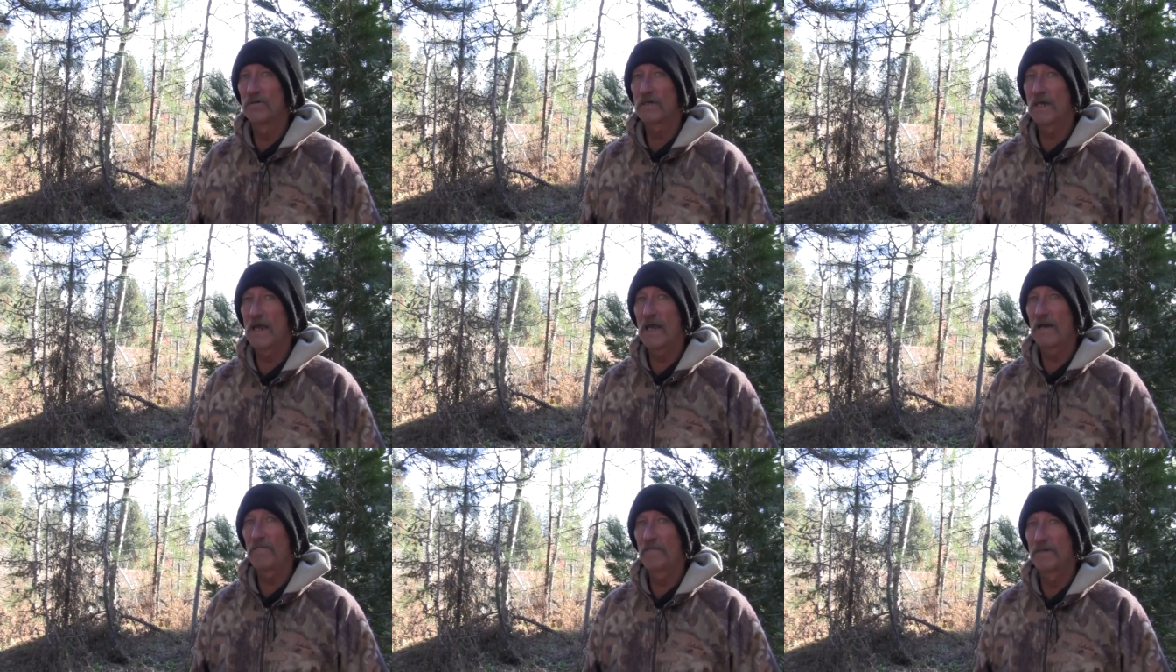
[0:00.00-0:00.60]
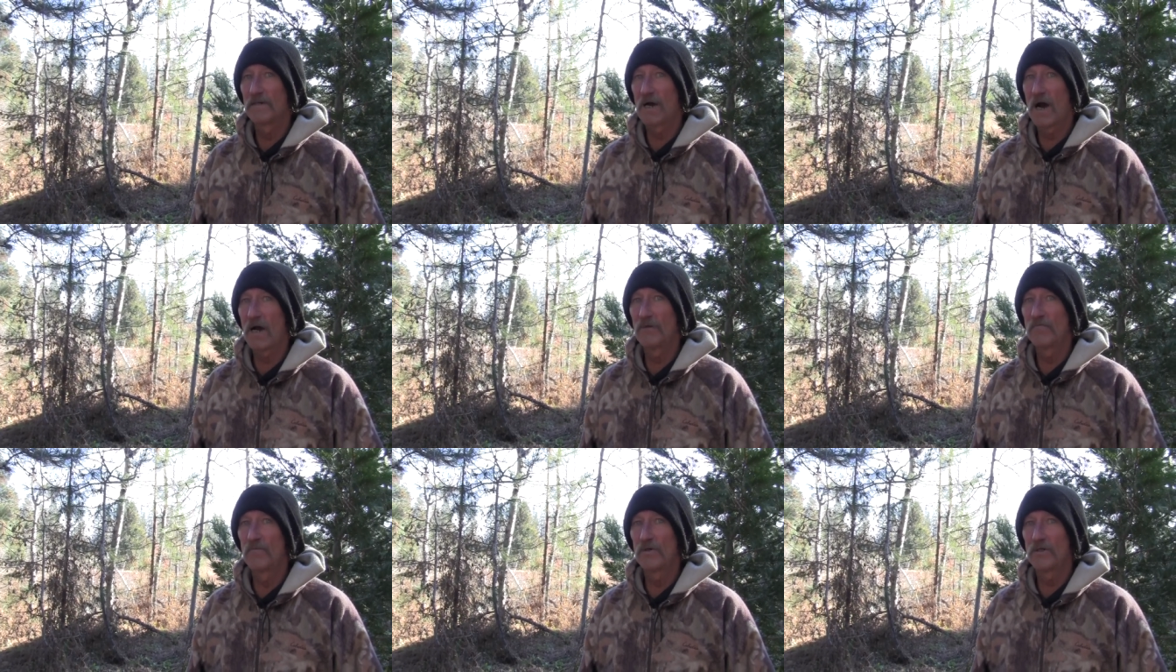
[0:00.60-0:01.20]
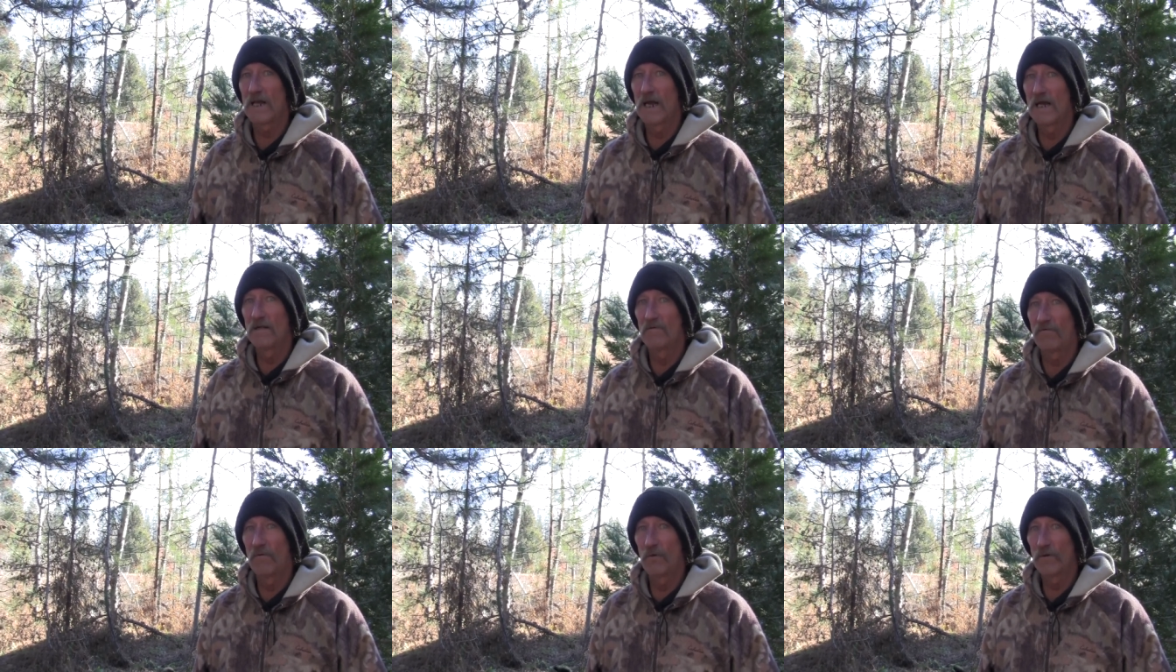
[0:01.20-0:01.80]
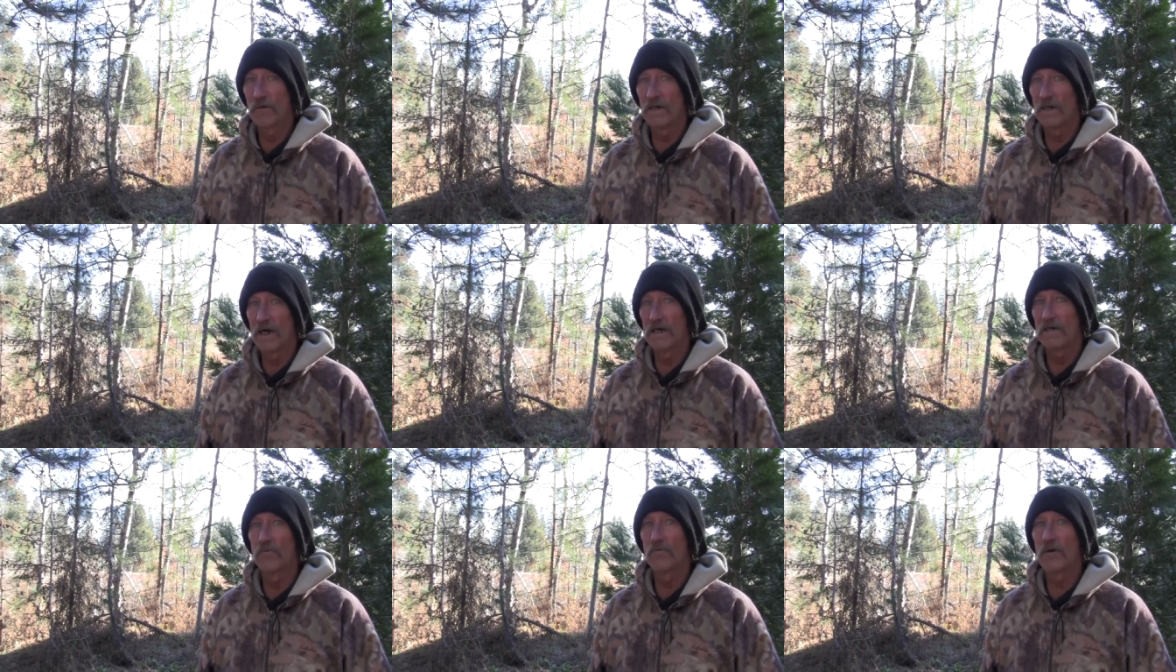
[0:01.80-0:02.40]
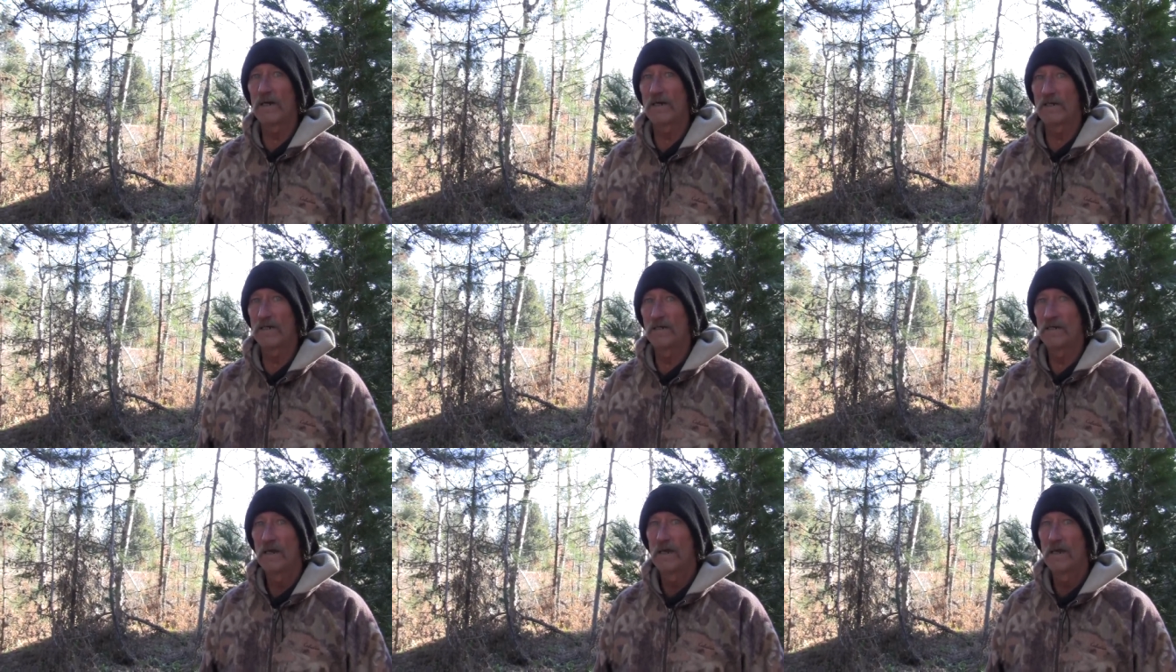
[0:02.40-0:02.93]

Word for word: camp in Cottonwood, California, out of Redding.